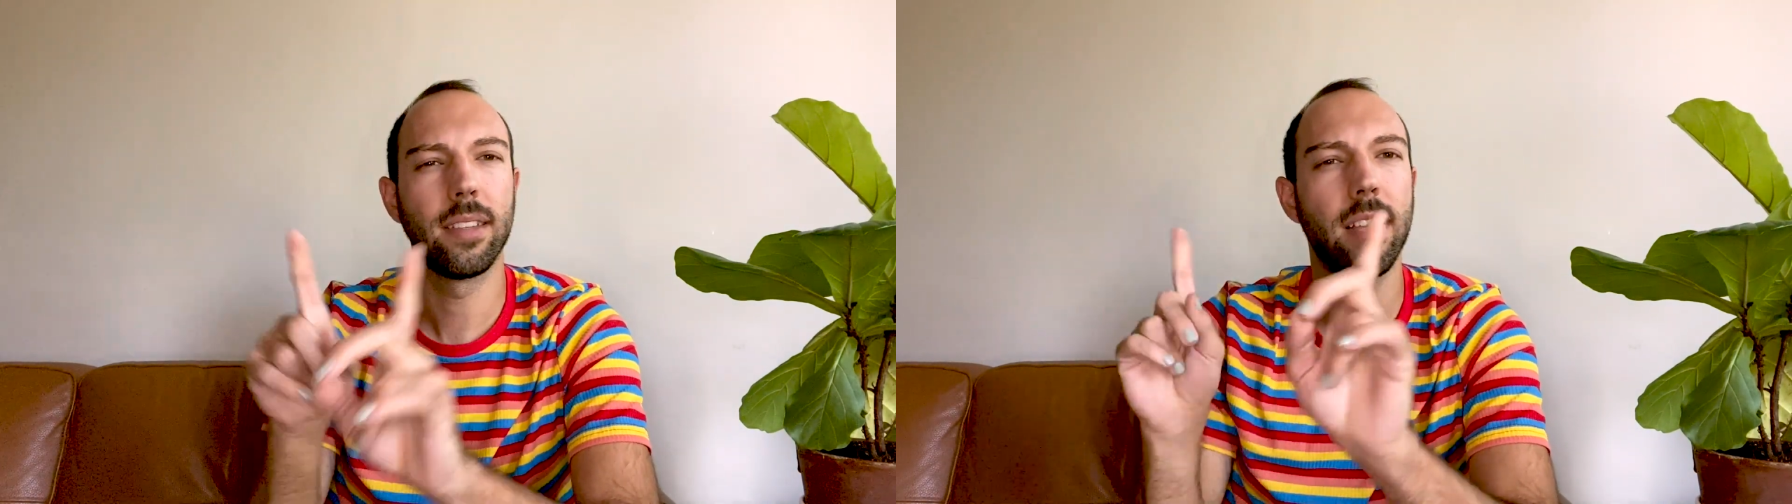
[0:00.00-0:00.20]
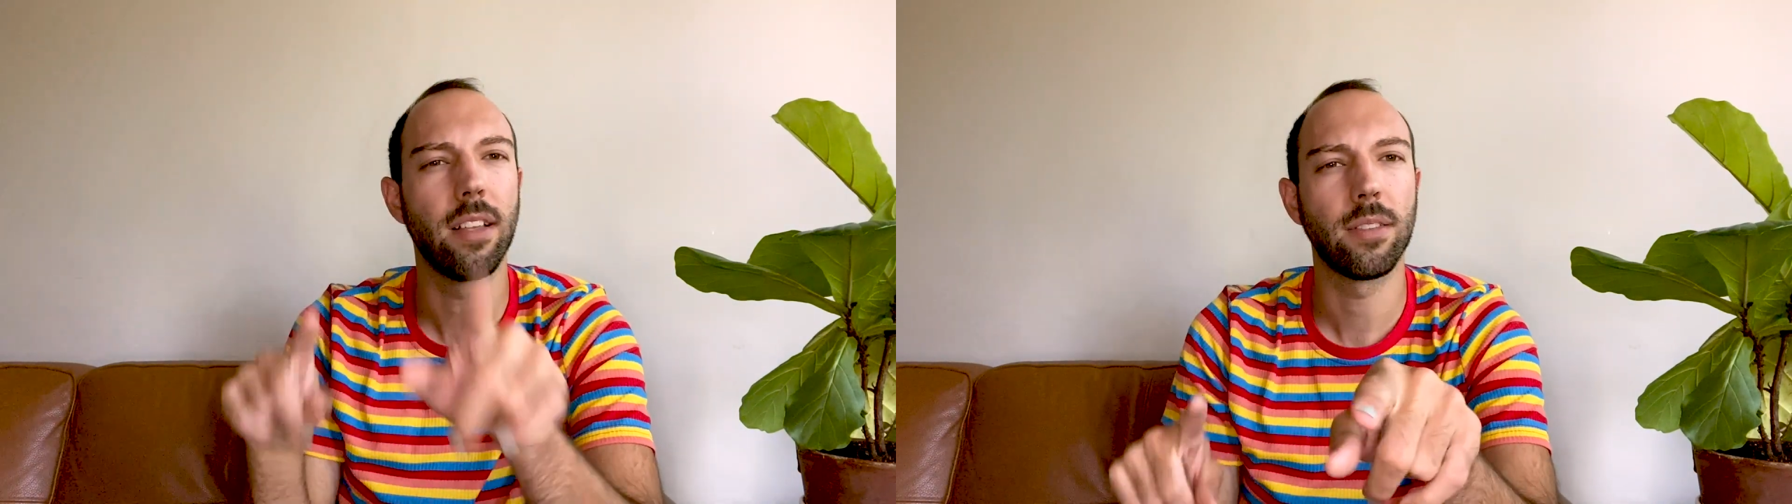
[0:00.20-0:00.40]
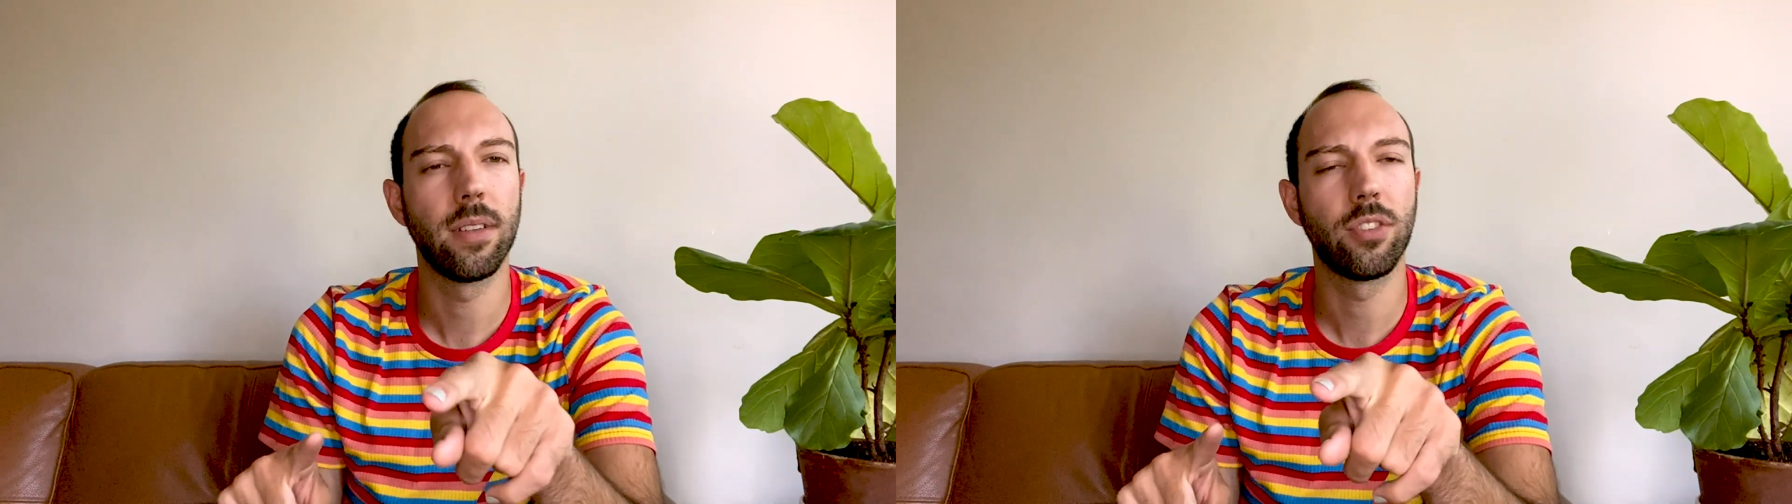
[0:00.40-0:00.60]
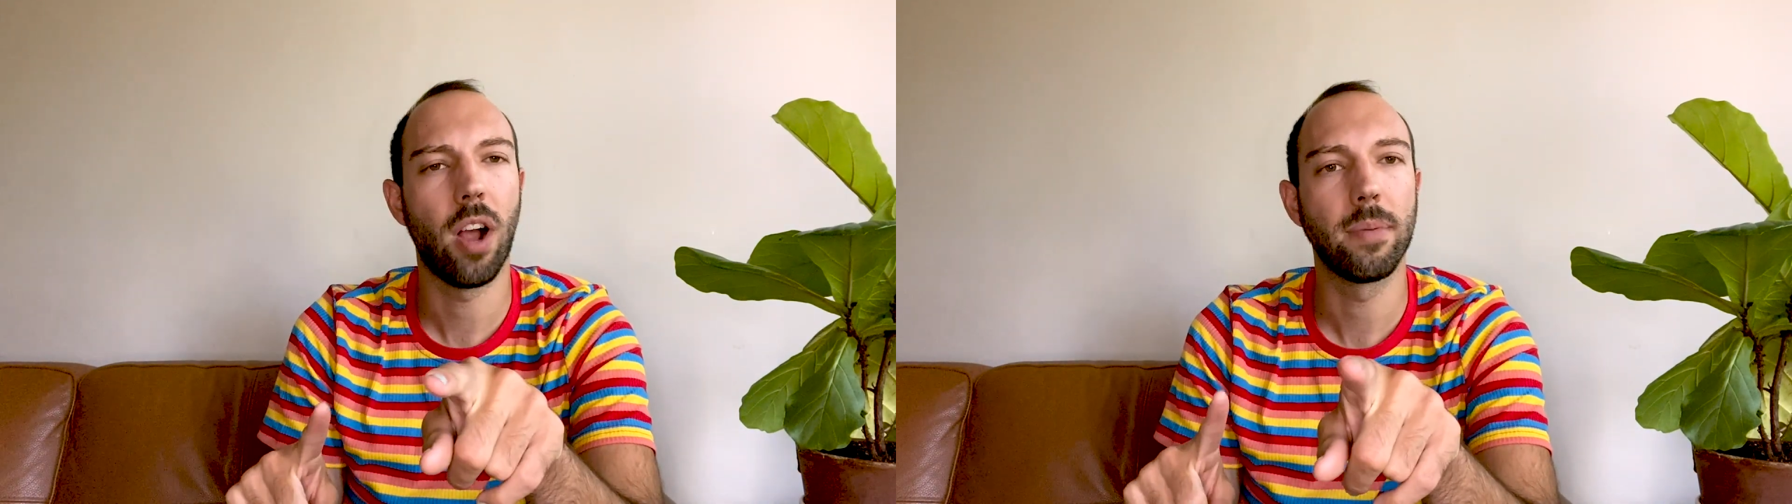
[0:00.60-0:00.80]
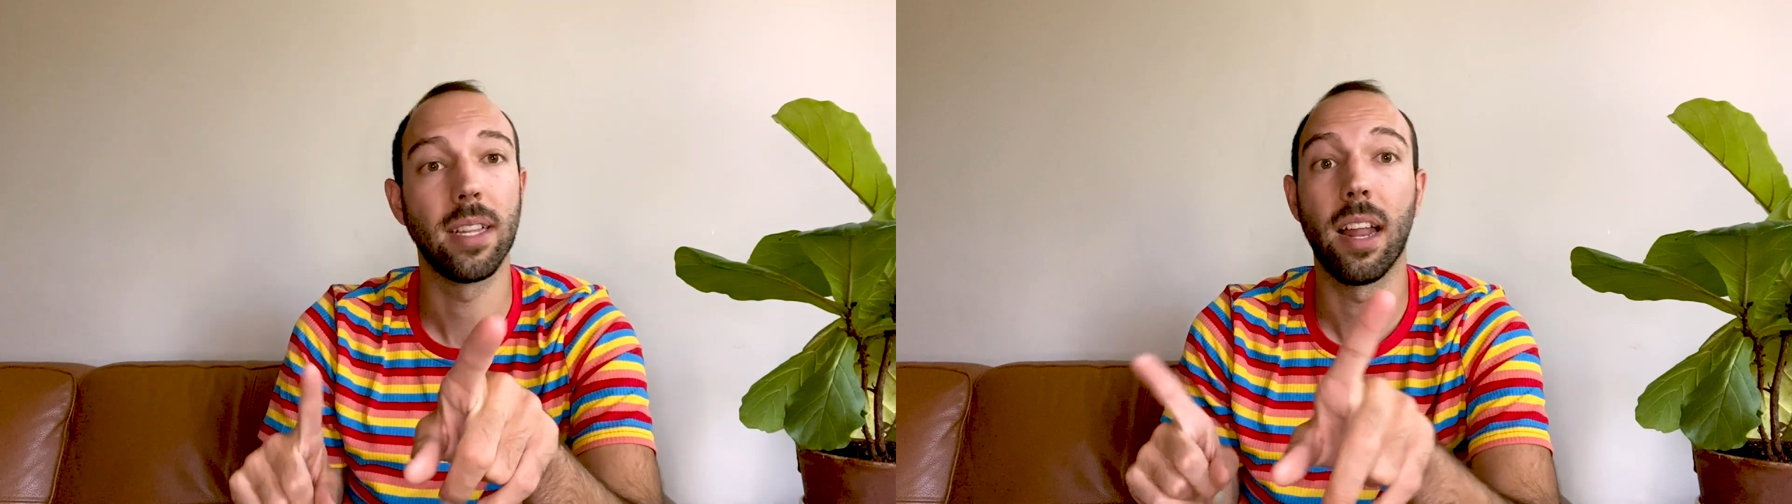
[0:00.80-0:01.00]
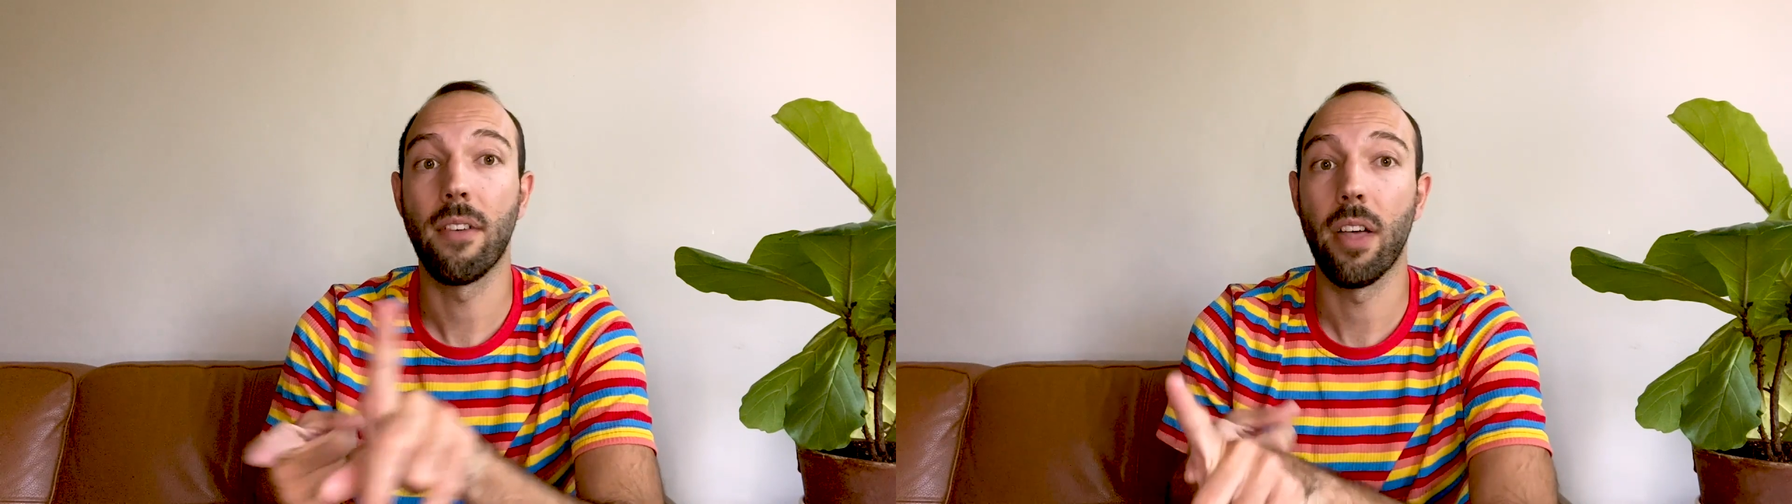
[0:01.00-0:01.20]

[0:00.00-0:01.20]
He also has dropped a lot of